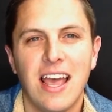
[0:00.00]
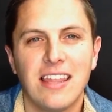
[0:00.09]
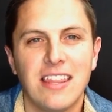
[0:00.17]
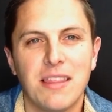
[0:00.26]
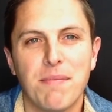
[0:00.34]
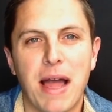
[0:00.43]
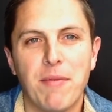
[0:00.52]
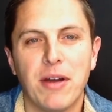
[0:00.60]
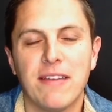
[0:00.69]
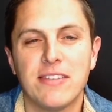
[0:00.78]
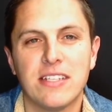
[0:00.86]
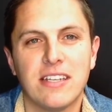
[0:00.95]
I think the Bible
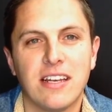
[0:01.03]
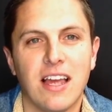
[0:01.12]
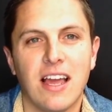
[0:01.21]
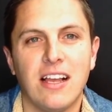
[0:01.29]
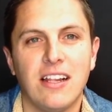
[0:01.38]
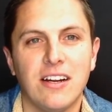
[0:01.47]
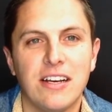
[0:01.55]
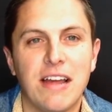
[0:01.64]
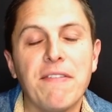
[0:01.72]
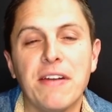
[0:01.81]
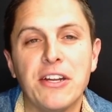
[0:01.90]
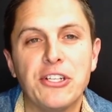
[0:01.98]
gives us a, a clear
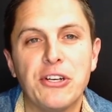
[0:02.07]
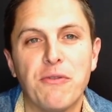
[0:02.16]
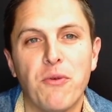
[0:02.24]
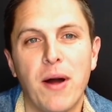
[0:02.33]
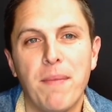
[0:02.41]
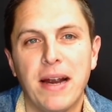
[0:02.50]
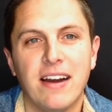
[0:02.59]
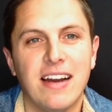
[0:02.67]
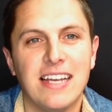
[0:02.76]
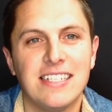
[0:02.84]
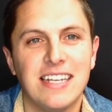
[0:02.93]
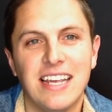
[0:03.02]
definition of what
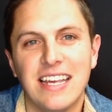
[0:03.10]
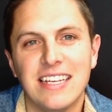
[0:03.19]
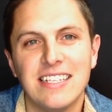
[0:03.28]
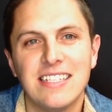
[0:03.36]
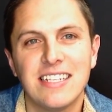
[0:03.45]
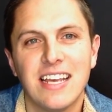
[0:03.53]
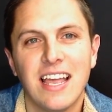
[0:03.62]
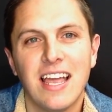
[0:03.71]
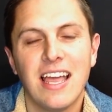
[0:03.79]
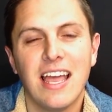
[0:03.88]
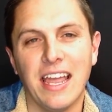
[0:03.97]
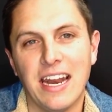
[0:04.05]
paradise is.
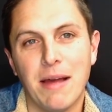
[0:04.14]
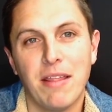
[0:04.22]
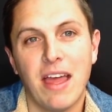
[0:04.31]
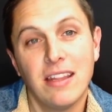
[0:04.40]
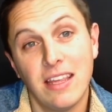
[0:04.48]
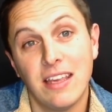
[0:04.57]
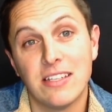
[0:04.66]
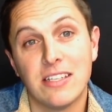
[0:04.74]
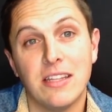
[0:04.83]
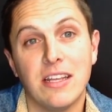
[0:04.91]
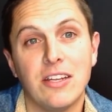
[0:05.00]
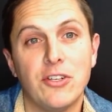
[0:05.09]
And I, I, think it's
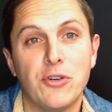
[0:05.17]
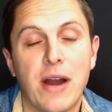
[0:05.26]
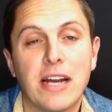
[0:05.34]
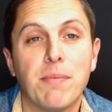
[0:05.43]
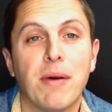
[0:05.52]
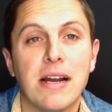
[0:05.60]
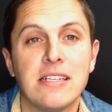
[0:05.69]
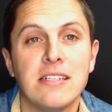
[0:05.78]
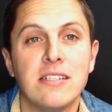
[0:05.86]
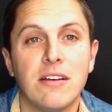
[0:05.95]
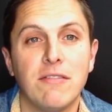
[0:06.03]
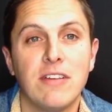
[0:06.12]
the direct
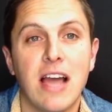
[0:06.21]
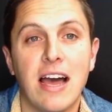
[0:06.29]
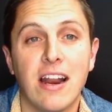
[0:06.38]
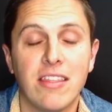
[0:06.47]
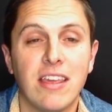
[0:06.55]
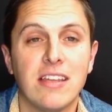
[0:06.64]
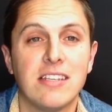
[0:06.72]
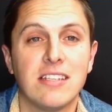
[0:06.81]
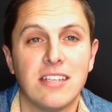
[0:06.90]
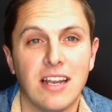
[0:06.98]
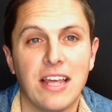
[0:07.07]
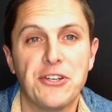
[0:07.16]
presence of God. I think it's a
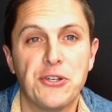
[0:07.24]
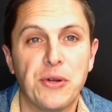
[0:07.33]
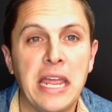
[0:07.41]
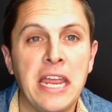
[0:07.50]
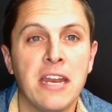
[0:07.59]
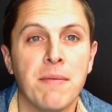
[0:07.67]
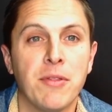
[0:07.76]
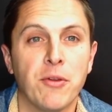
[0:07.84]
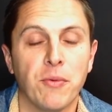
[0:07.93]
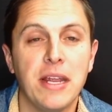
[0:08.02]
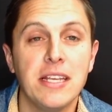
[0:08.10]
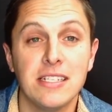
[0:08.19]
celestial kingdom. And the
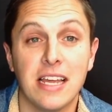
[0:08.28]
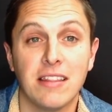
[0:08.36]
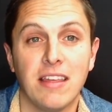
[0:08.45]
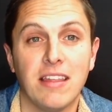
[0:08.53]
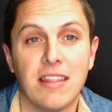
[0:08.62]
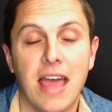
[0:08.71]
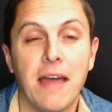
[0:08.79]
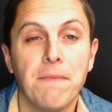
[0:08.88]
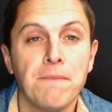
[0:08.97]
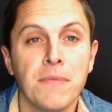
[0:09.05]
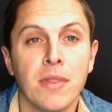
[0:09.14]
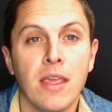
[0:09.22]
reason I think that
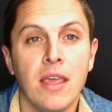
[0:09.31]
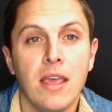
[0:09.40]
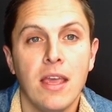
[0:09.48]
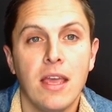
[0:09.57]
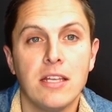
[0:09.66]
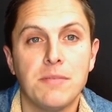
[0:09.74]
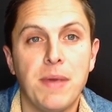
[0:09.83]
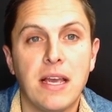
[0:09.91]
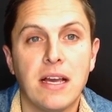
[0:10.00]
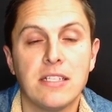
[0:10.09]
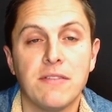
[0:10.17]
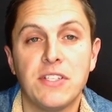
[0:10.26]
is
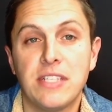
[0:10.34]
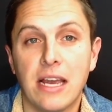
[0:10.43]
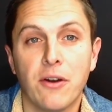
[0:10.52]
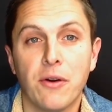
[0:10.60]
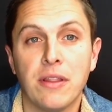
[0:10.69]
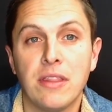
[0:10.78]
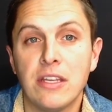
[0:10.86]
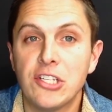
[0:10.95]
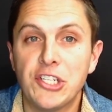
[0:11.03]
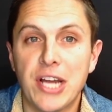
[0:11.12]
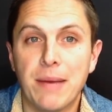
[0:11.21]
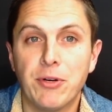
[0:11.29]
because of 2
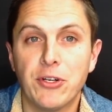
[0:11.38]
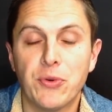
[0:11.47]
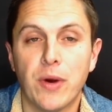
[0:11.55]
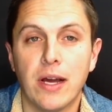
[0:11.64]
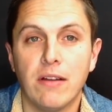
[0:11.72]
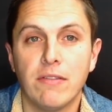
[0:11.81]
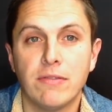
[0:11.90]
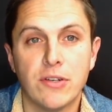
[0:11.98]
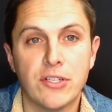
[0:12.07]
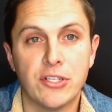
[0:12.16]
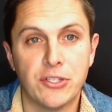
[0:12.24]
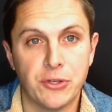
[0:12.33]
Corinthians chapter 12,
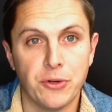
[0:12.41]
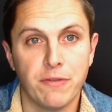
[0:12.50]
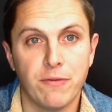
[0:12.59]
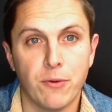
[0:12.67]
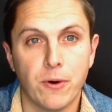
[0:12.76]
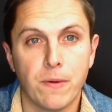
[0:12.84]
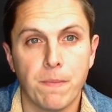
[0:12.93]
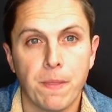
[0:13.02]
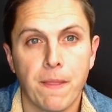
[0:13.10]
verses 2 to 4